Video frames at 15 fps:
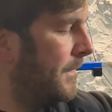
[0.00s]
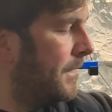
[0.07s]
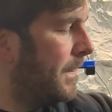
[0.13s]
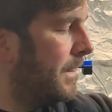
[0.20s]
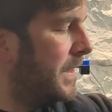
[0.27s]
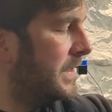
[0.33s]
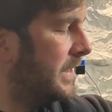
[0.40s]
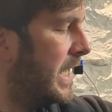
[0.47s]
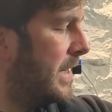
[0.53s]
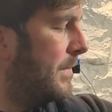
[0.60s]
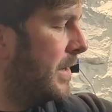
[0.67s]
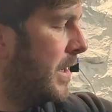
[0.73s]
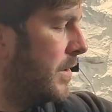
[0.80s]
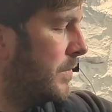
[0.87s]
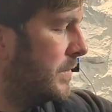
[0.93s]
And the same
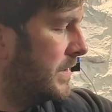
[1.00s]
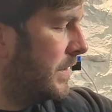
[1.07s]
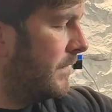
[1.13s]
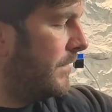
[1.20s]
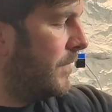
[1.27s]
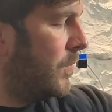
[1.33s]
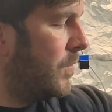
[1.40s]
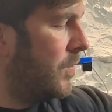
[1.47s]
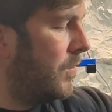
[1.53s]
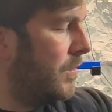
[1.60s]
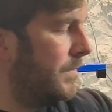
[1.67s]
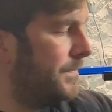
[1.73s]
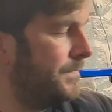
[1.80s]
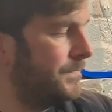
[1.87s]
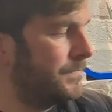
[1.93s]
goes for
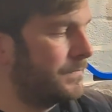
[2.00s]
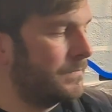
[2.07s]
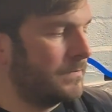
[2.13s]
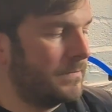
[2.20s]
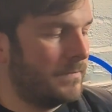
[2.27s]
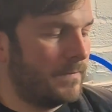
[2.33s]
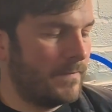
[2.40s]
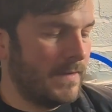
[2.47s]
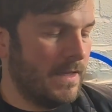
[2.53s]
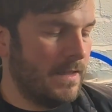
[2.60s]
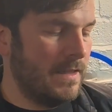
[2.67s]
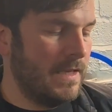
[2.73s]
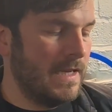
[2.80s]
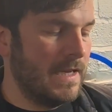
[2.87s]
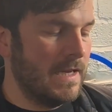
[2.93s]

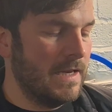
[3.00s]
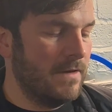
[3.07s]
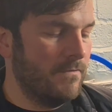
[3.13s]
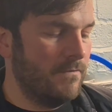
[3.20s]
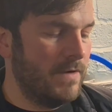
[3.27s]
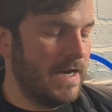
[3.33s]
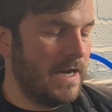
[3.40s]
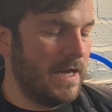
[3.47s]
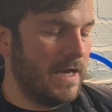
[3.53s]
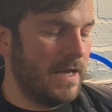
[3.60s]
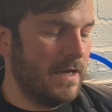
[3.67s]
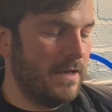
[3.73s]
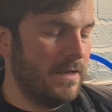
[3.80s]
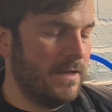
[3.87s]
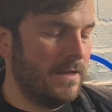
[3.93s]
the
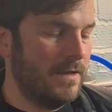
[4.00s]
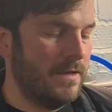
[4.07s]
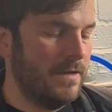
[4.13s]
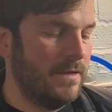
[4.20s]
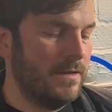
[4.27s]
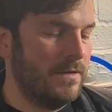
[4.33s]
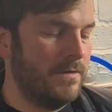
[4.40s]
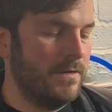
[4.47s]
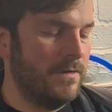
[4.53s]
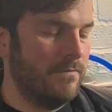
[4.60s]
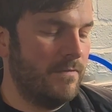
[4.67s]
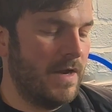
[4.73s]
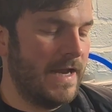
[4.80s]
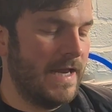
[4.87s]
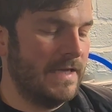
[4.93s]
rear. The
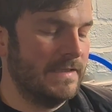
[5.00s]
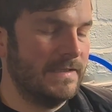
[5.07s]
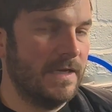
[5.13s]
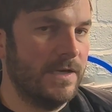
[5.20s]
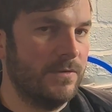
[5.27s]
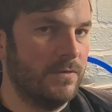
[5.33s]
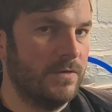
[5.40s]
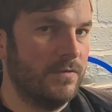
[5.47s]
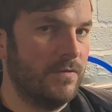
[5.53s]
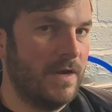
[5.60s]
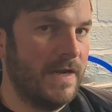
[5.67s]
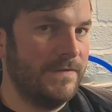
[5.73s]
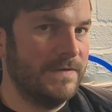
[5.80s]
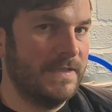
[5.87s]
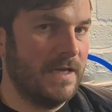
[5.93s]
right-hand side or the
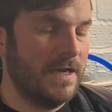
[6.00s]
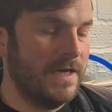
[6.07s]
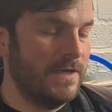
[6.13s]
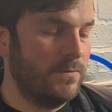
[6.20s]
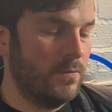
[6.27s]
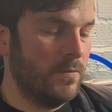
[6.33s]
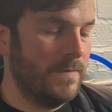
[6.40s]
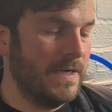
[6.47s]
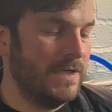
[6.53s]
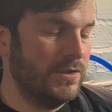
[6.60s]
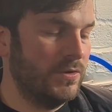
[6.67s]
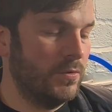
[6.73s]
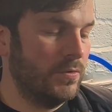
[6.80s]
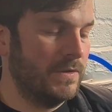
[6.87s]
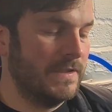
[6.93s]
drive side will be
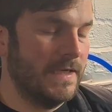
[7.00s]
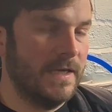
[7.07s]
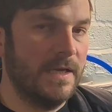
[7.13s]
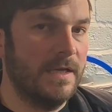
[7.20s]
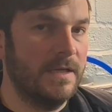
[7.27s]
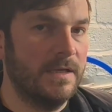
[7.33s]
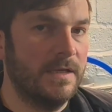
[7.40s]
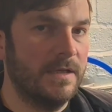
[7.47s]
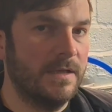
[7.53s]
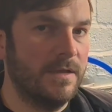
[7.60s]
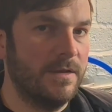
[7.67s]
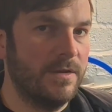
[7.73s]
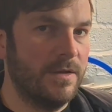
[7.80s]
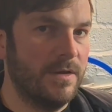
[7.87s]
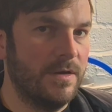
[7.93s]
shorter
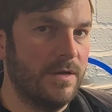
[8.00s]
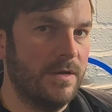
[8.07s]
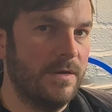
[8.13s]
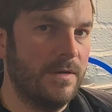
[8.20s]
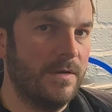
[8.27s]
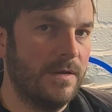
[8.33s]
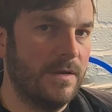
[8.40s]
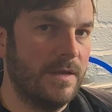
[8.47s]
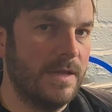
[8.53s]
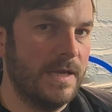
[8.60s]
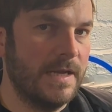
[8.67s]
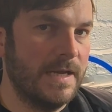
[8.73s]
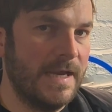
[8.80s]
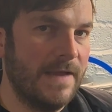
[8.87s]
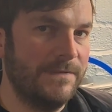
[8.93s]
than
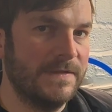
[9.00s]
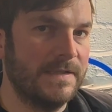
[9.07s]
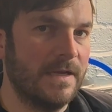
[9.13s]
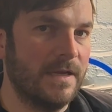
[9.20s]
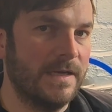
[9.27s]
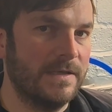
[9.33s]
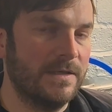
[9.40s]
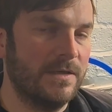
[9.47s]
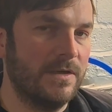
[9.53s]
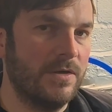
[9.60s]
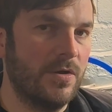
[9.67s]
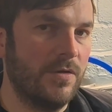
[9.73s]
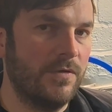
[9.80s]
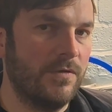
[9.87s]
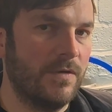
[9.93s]
the left side, the
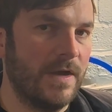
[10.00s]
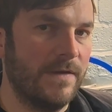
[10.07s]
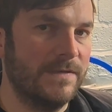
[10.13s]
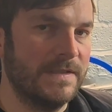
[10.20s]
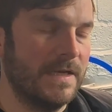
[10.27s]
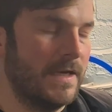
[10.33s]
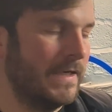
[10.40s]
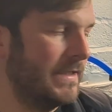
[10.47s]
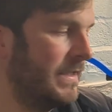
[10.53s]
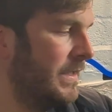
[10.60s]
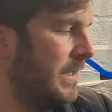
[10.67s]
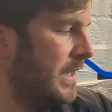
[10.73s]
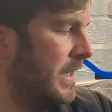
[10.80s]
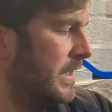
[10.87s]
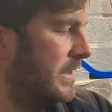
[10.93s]
non-drive side.
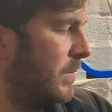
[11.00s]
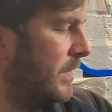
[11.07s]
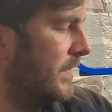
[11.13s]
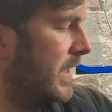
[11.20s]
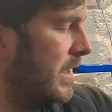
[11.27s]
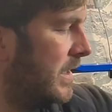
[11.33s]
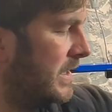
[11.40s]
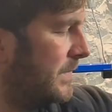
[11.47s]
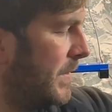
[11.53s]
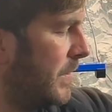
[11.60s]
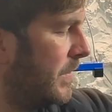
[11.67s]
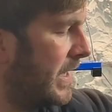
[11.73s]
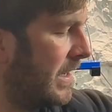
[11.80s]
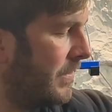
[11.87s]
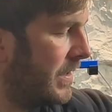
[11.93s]
So we've done our
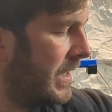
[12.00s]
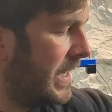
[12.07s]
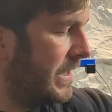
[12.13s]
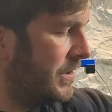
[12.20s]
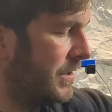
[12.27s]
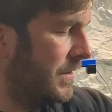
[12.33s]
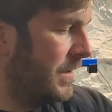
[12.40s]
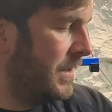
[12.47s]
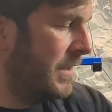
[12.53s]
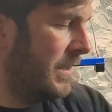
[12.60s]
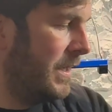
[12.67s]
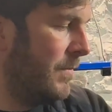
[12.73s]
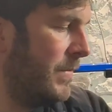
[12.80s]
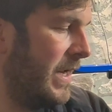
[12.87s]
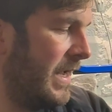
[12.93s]
spoke calculation
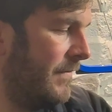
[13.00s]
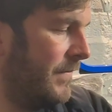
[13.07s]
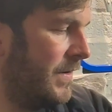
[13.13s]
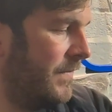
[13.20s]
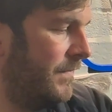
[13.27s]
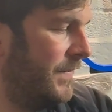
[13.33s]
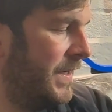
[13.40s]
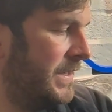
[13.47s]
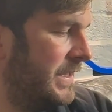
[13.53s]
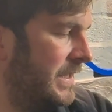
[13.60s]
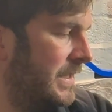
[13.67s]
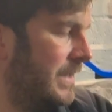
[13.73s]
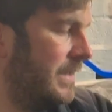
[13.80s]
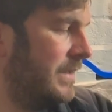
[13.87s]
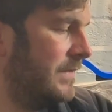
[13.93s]
and we have our
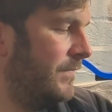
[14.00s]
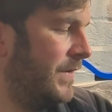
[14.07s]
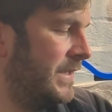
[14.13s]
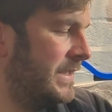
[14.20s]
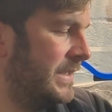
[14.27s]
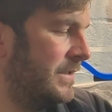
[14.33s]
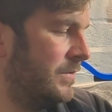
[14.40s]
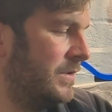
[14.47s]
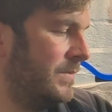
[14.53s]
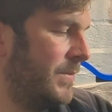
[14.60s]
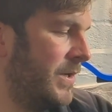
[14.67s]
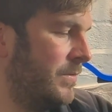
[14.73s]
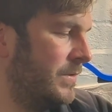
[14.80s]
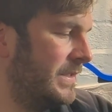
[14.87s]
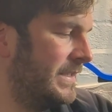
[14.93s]
32
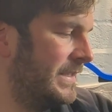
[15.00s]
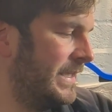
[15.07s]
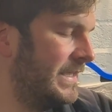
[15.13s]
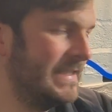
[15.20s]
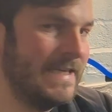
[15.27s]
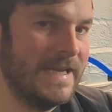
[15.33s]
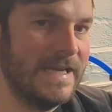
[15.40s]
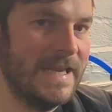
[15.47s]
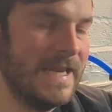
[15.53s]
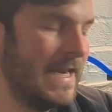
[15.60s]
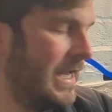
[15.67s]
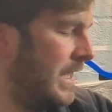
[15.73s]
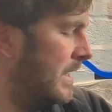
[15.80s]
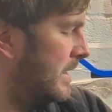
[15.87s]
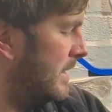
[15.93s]
spokes, 16
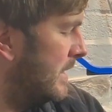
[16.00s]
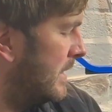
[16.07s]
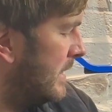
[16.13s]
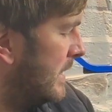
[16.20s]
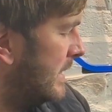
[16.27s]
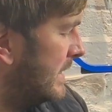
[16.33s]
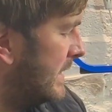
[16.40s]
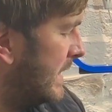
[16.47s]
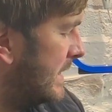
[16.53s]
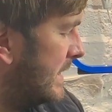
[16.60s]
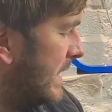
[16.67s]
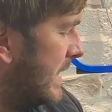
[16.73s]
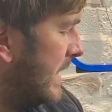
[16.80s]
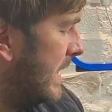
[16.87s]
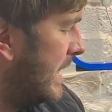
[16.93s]
here,
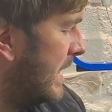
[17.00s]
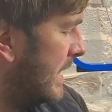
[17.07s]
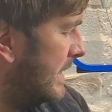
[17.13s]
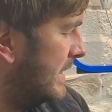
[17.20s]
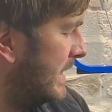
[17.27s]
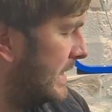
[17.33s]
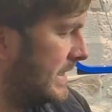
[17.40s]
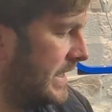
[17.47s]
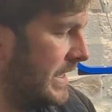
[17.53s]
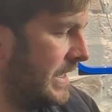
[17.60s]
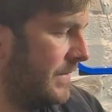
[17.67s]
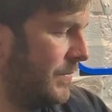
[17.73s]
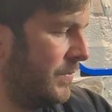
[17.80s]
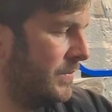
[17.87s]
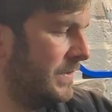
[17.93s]
16 here, 16
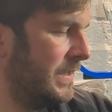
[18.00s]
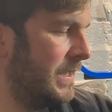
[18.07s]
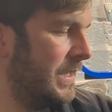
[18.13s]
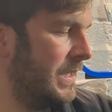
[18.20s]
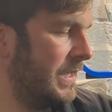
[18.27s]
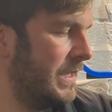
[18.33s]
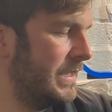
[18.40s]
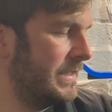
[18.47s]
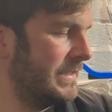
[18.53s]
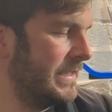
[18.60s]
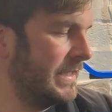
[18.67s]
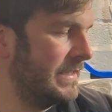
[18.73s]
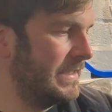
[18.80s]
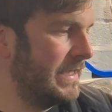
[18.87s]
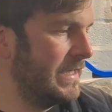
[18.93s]
nipples, and
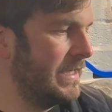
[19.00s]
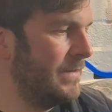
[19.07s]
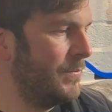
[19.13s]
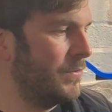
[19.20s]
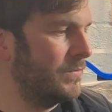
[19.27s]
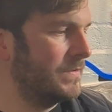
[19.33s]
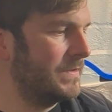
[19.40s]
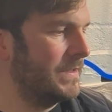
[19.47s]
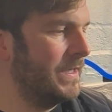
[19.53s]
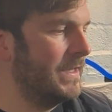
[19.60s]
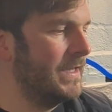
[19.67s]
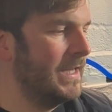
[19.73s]
16 nipples.